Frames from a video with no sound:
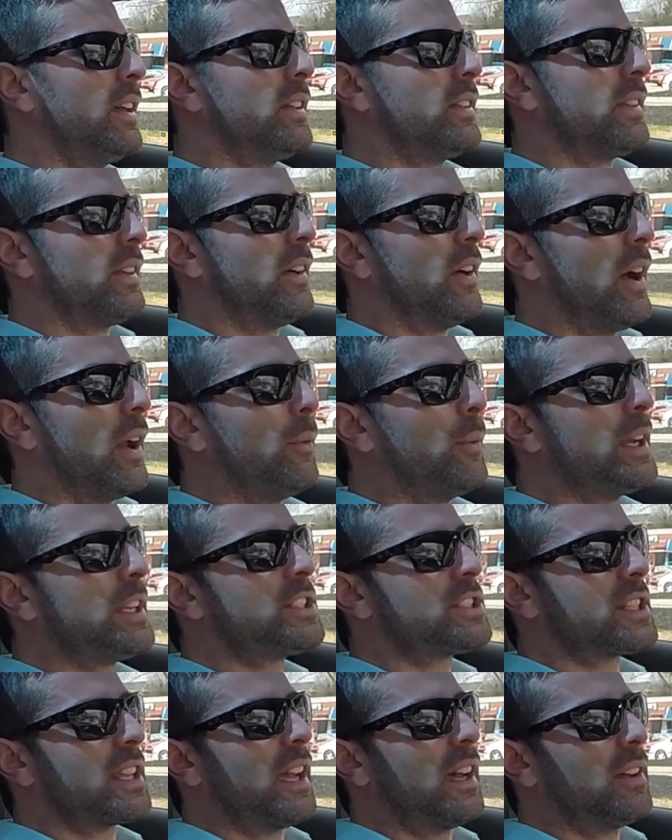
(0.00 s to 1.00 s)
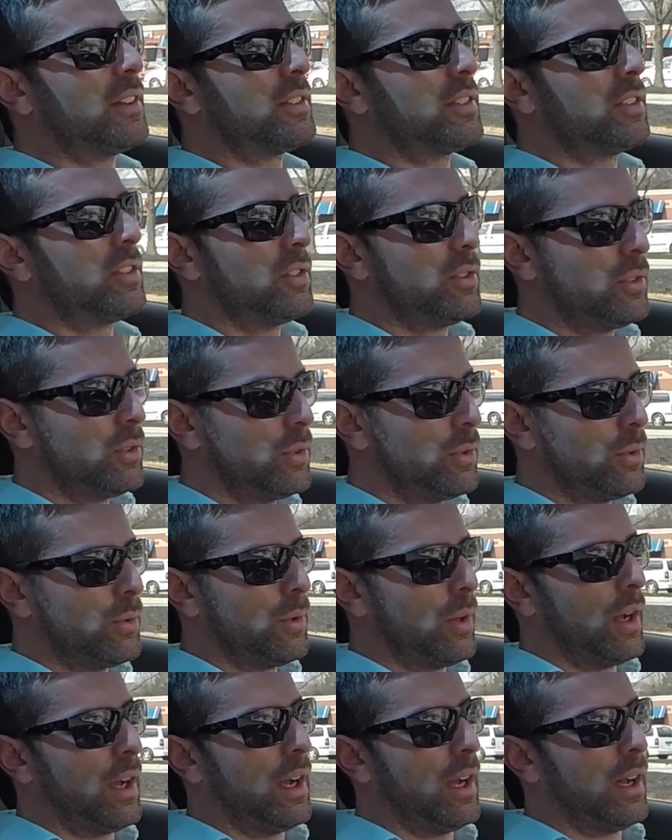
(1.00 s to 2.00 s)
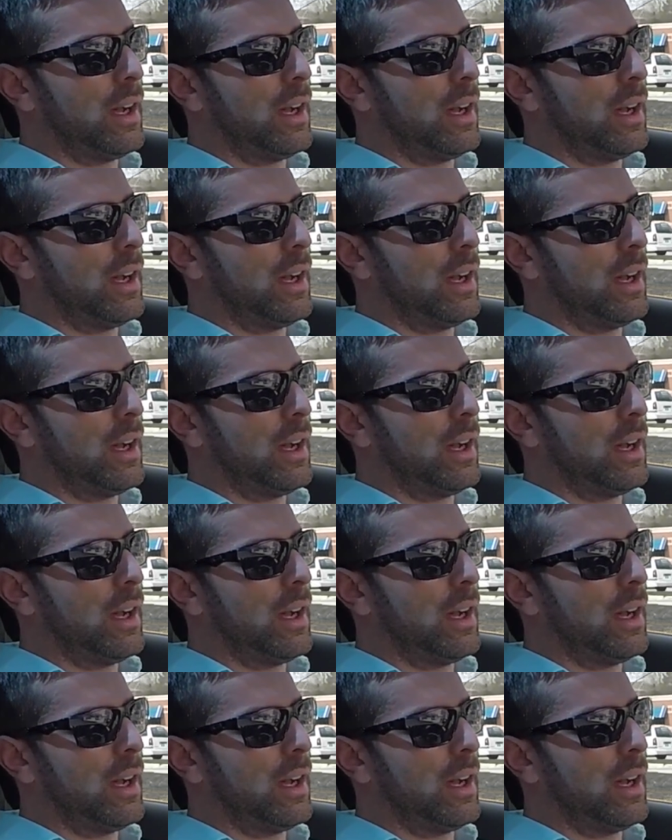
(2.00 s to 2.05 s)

So I reached out to